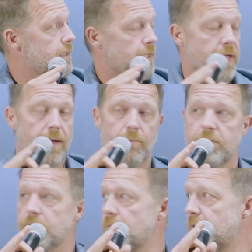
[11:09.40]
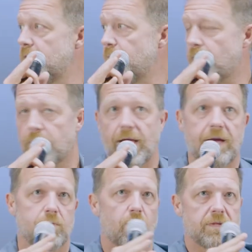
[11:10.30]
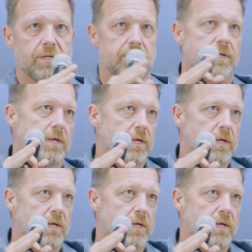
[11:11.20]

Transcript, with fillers: the cameras. I mean, the parallax wasn't.